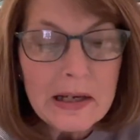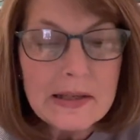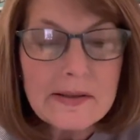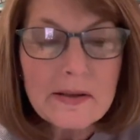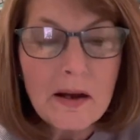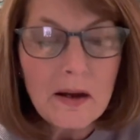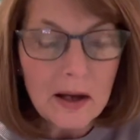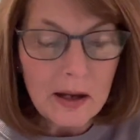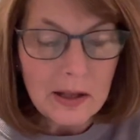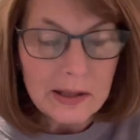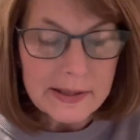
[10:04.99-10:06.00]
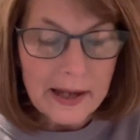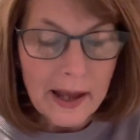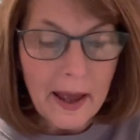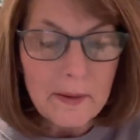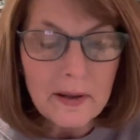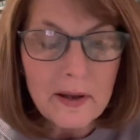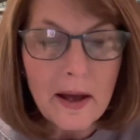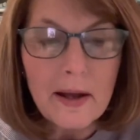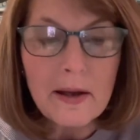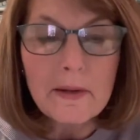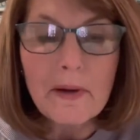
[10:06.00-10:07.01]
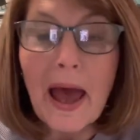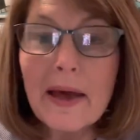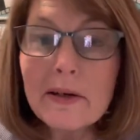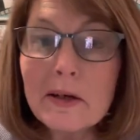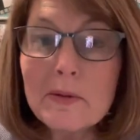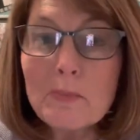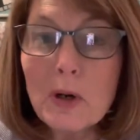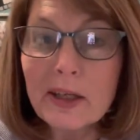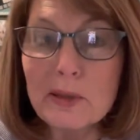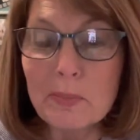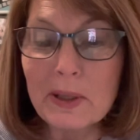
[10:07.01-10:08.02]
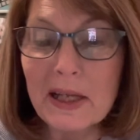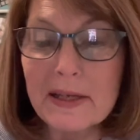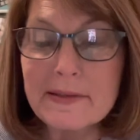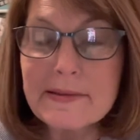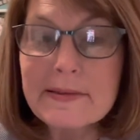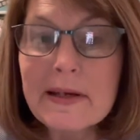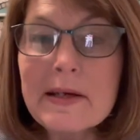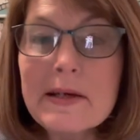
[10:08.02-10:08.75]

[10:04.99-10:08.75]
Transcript: is called a add-on marketplace.